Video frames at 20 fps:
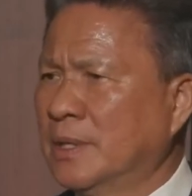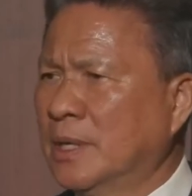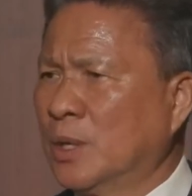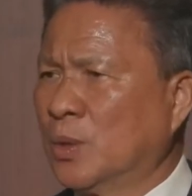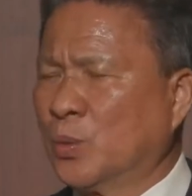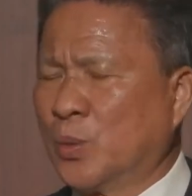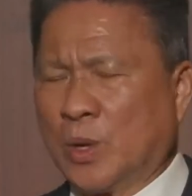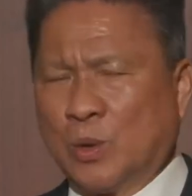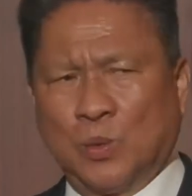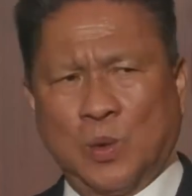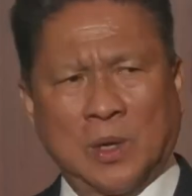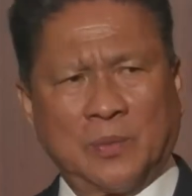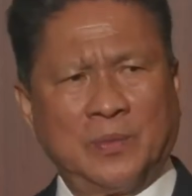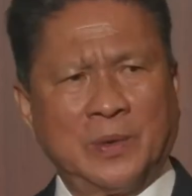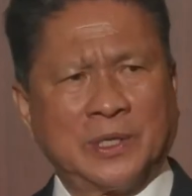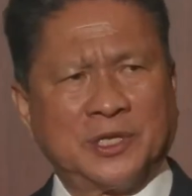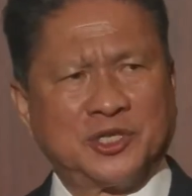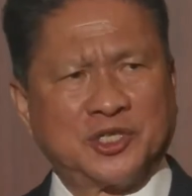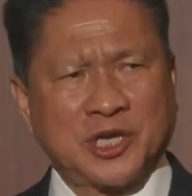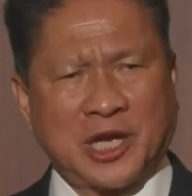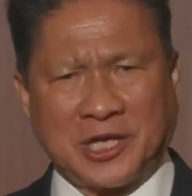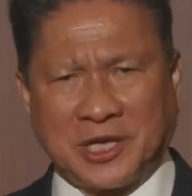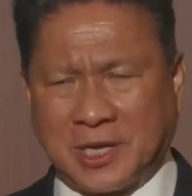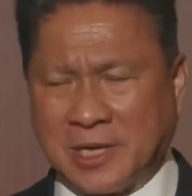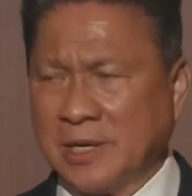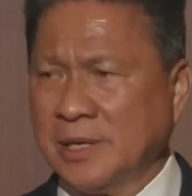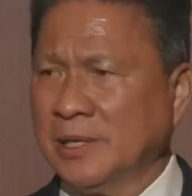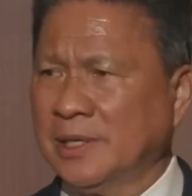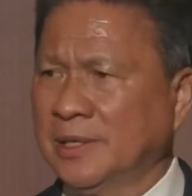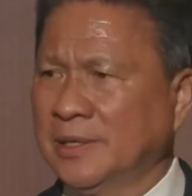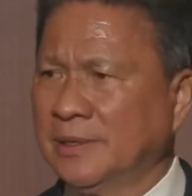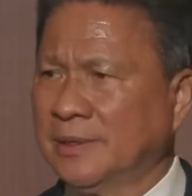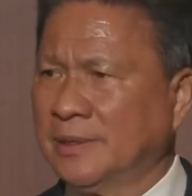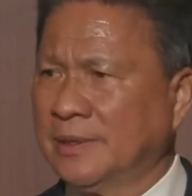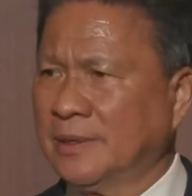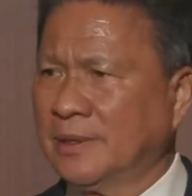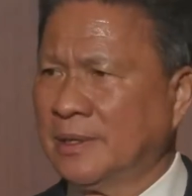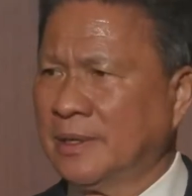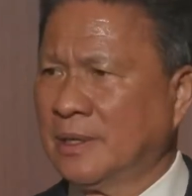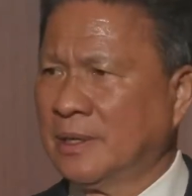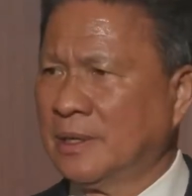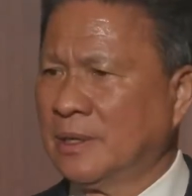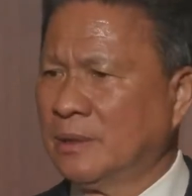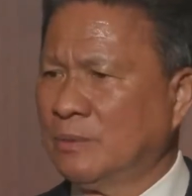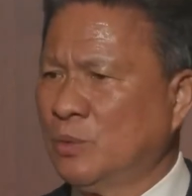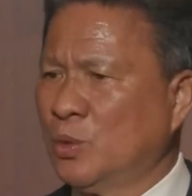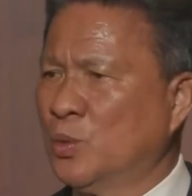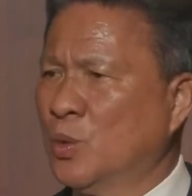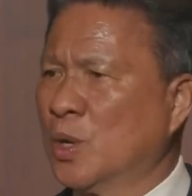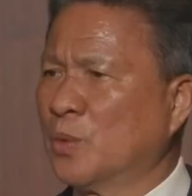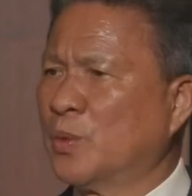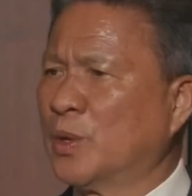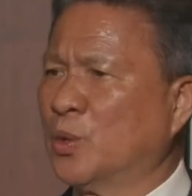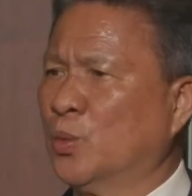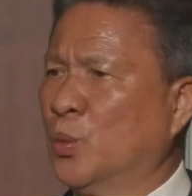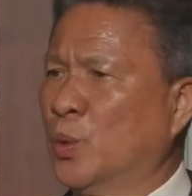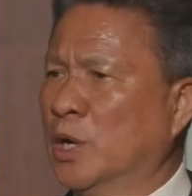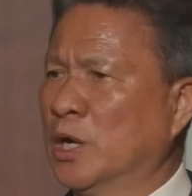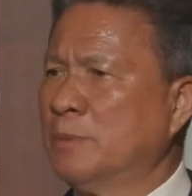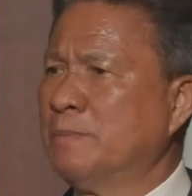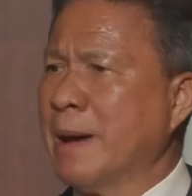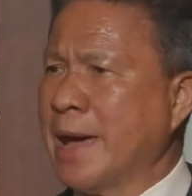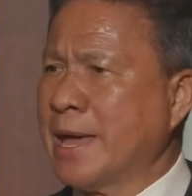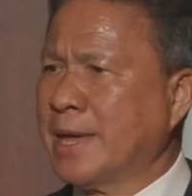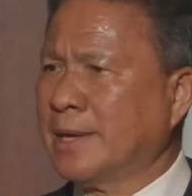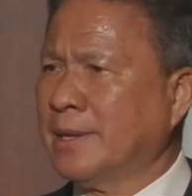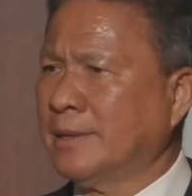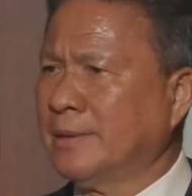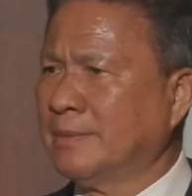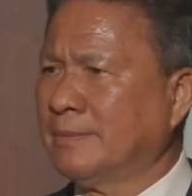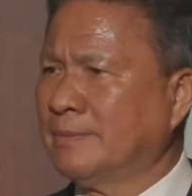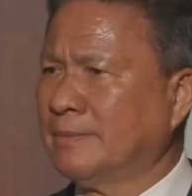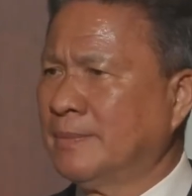We work with JICA, we work with World Bank,